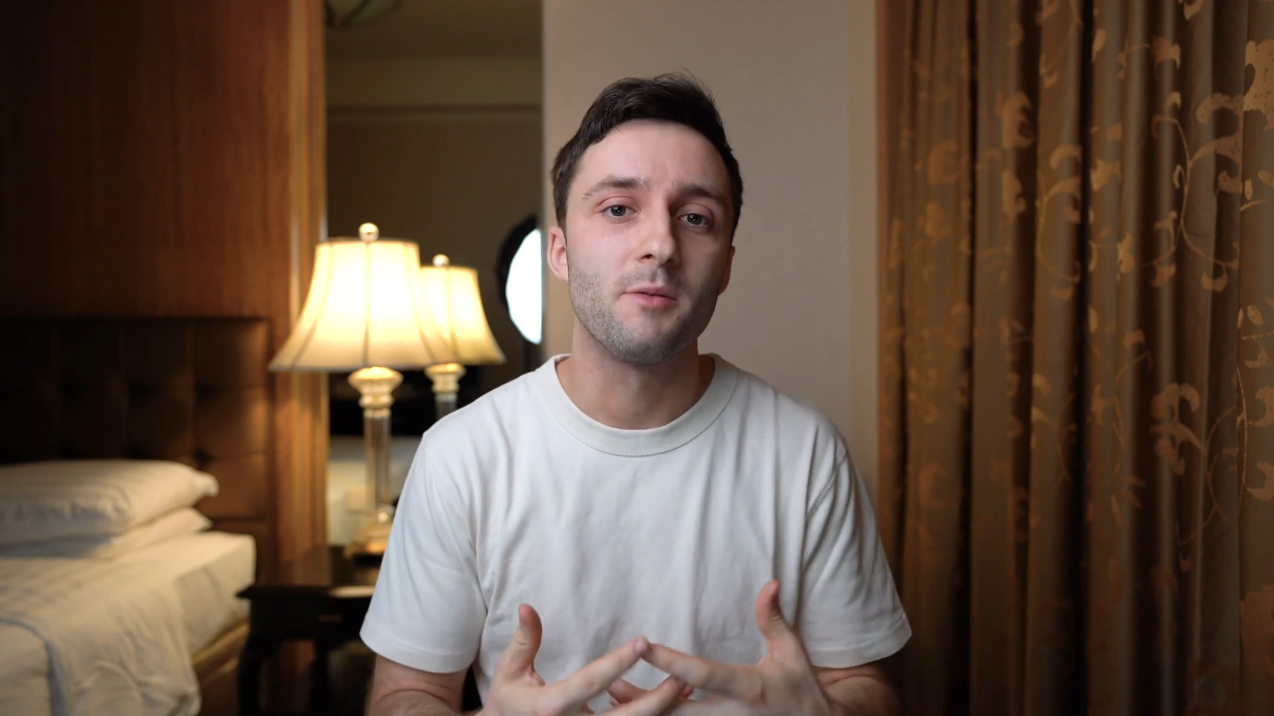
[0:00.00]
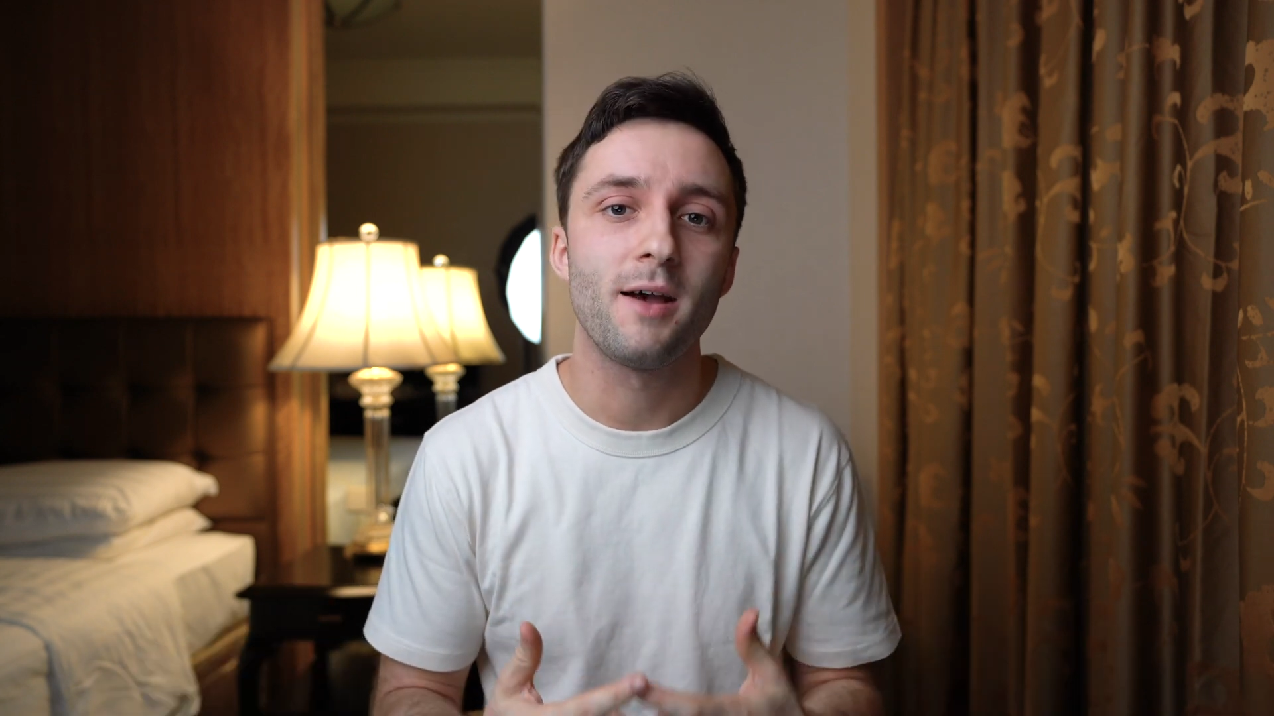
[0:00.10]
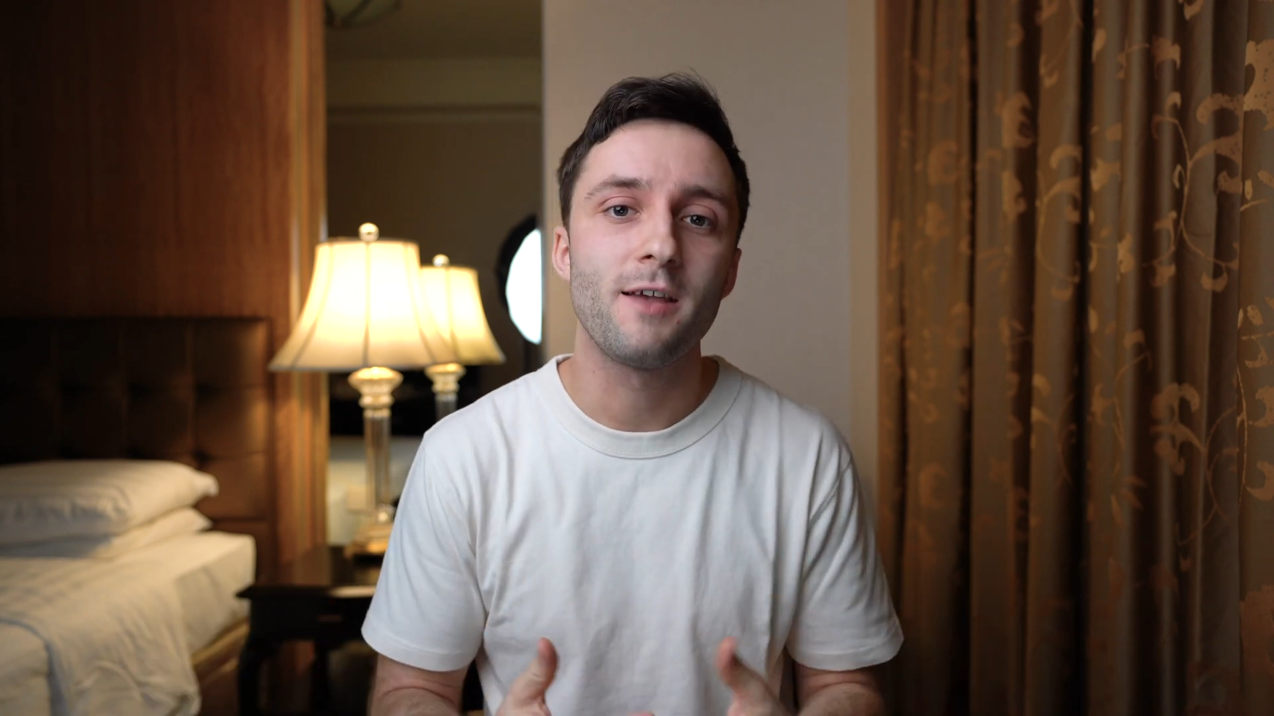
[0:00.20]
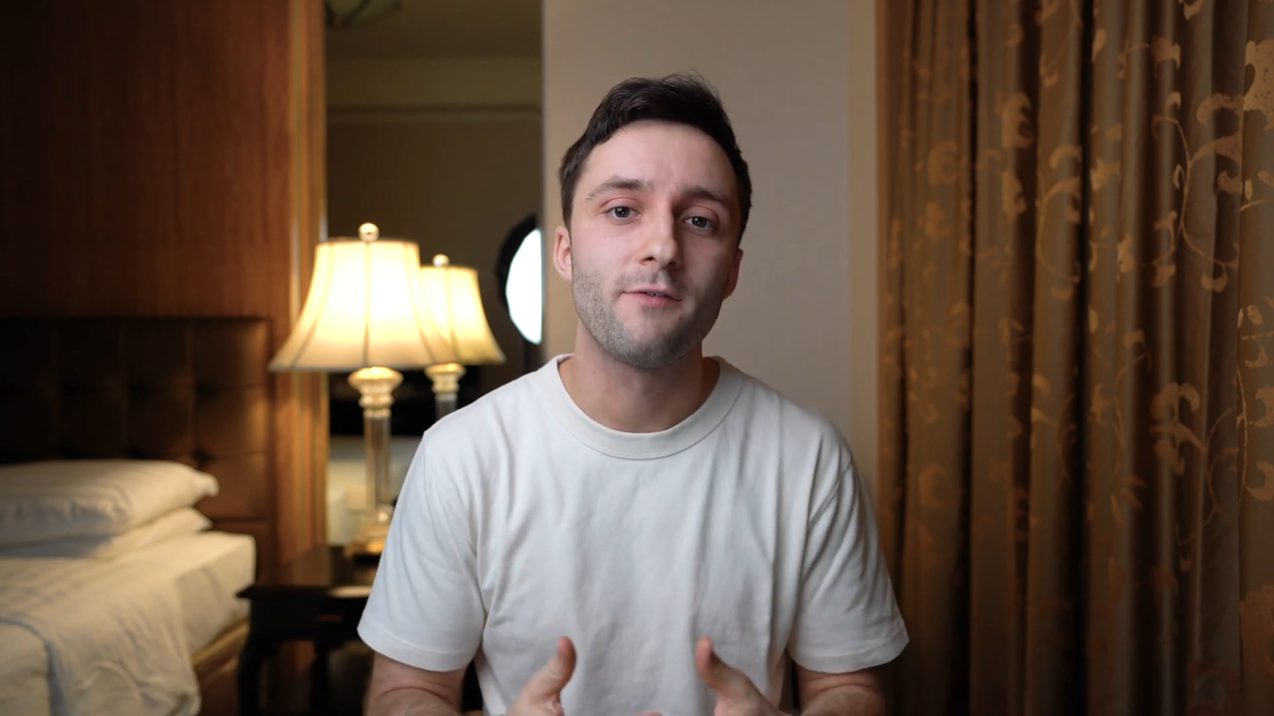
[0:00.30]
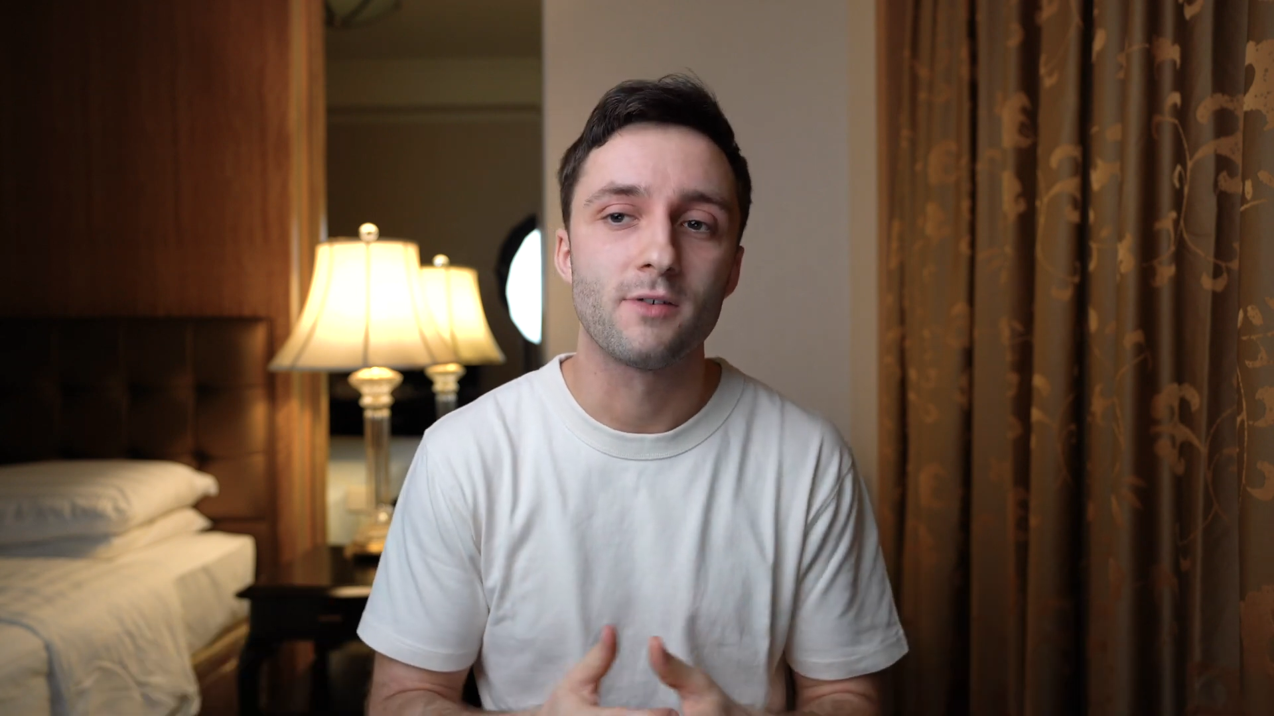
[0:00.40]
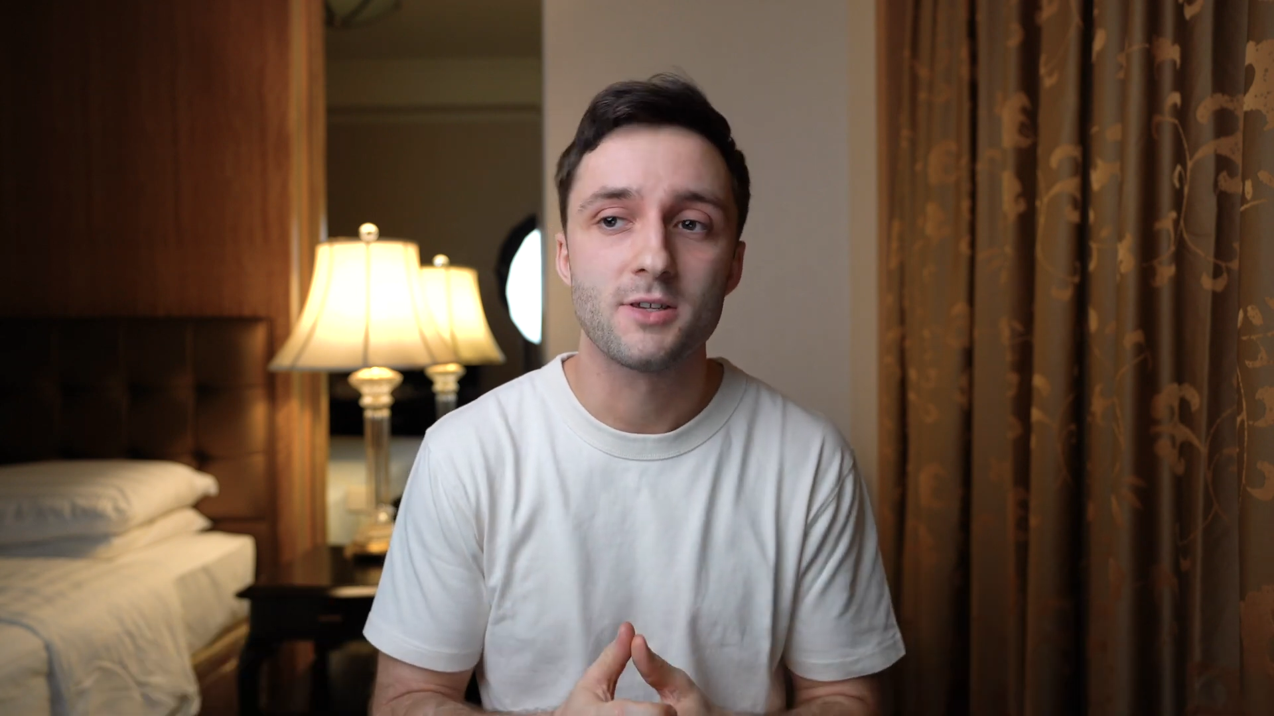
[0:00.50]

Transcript: you pay for